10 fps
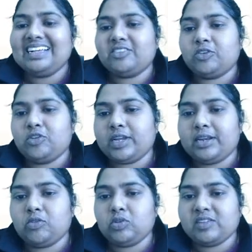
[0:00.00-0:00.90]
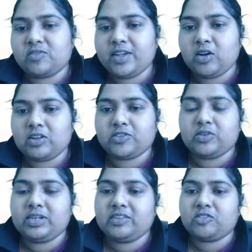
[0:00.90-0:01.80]
So you can do this way also.
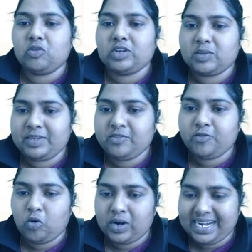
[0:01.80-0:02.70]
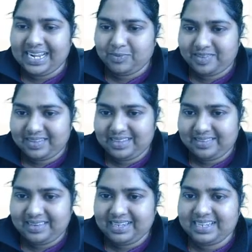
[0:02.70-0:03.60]
It is going to be 4 times,
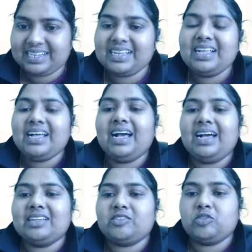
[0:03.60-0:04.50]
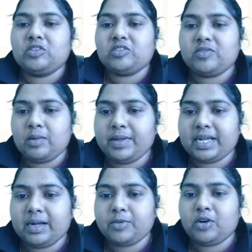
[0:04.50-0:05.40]
isn't it? So this will
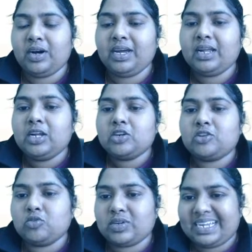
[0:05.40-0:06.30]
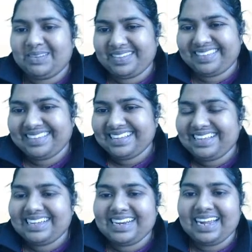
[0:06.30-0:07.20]
become your 2 times,
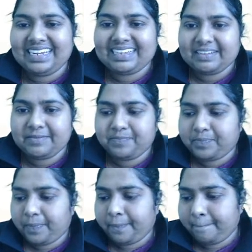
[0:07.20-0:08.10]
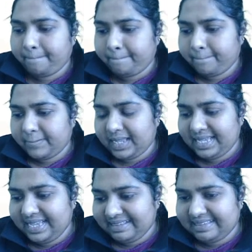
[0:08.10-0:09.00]
right?
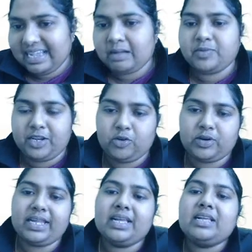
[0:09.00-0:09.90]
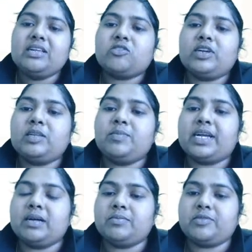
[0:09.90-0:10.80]
Yes, absolutely. So it
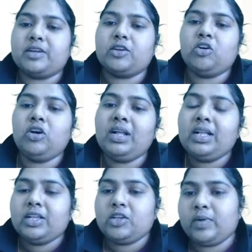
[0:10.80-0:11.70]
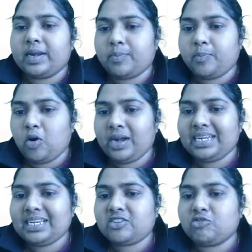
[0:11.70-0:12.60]
becomes your
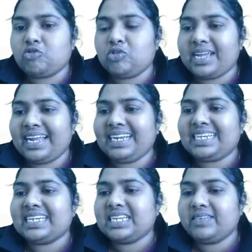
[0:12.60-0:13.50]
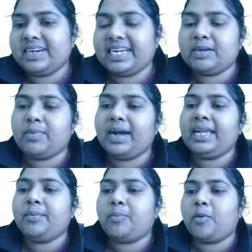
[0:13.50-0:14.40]
0.28 divided
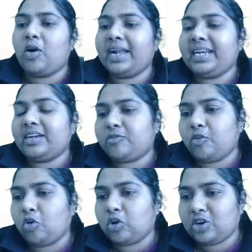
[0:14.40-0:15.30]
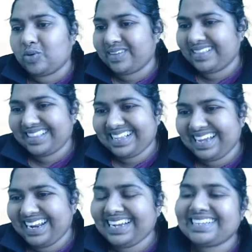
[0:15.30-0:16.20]
by 0.42,
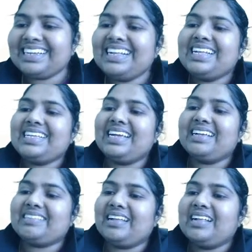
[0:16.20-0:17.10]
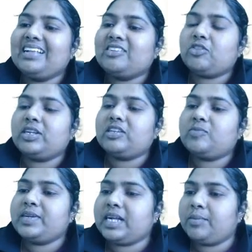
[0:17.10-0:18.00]
correct? Yes. So it is
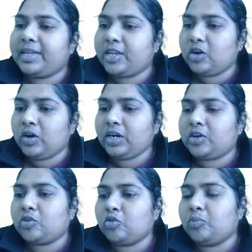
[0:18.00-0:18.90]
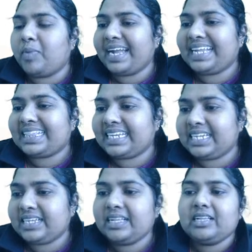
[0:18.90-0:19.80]
becoming your 2 by
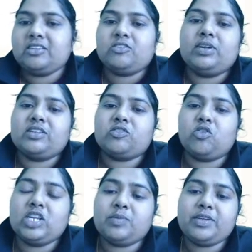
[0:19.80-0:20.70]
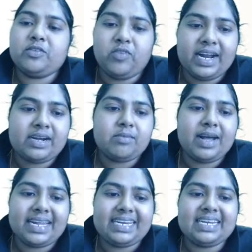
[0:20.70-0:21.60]
3. So it is going to be 1
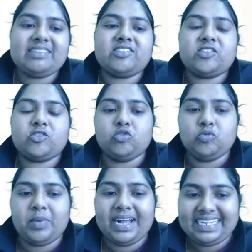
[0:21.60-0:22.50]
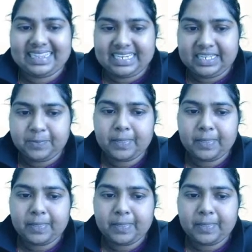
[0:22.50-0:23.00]
minus 2 by 3.